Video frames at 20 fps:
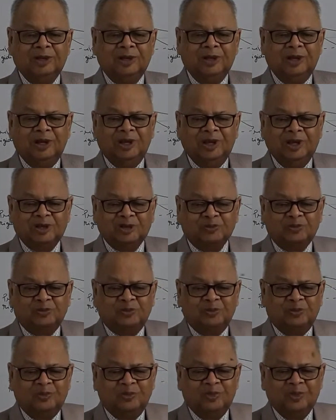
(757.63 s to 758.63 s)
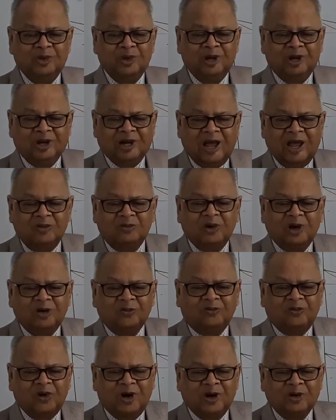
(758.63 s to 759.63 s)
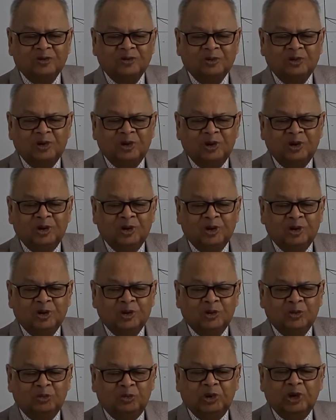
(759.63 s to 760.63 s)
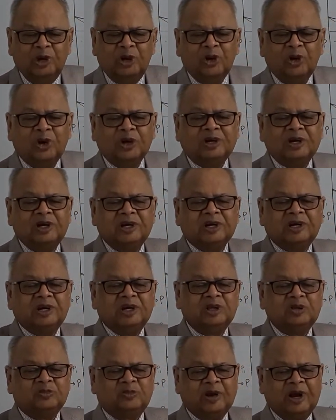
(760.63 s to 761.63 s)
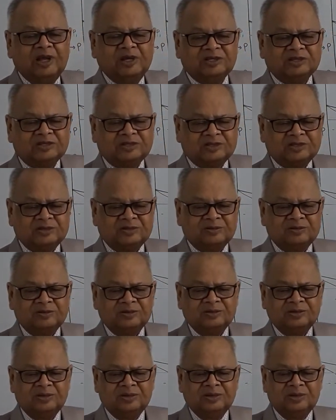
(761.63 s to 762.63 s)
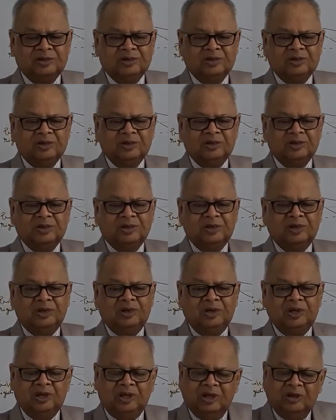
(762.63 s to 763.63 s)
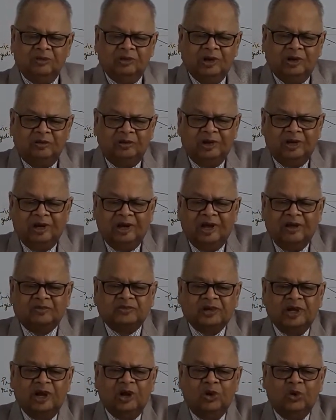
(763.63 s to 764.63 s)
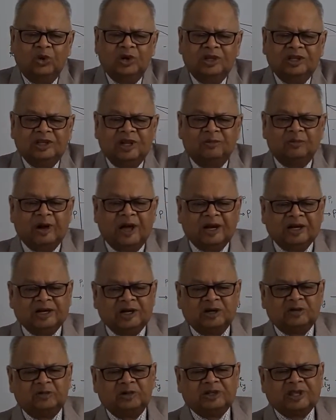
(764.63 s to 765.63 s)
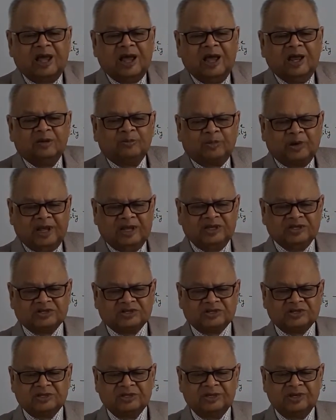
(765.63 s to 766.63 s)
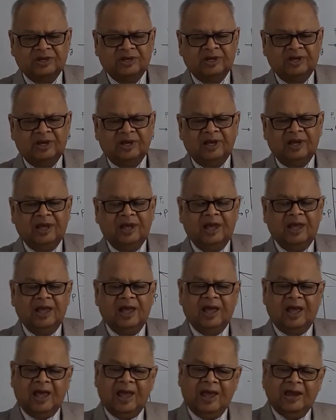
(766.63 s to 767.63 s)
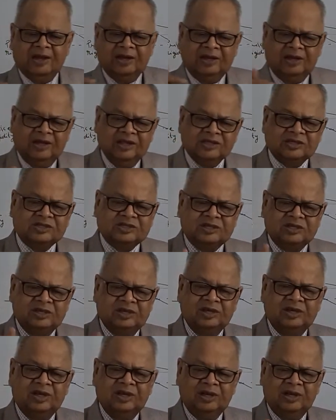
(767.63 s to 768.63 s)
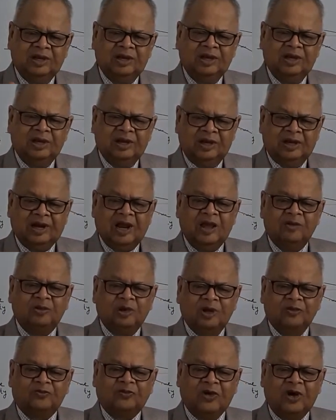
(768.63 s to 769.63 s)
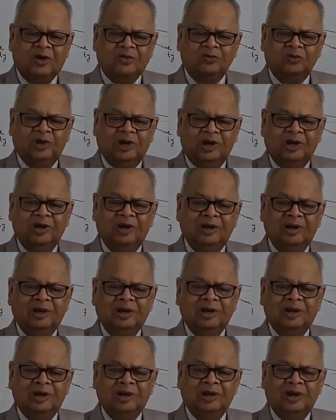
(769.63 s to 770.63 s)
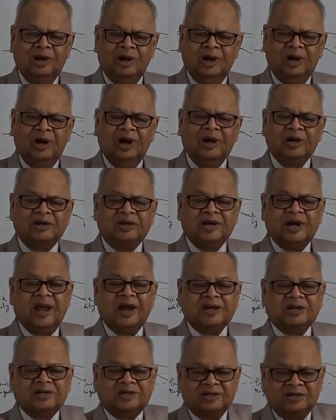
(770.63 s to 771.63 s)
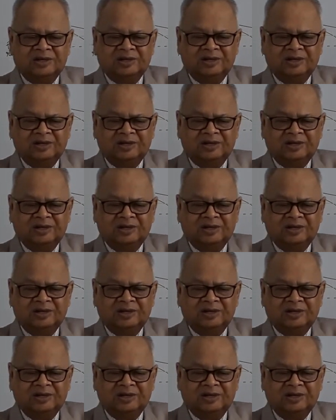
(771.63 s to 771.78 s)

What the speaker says: his rival firm will not increase price. He will be left alone in the market with higher price and his rival firm will attract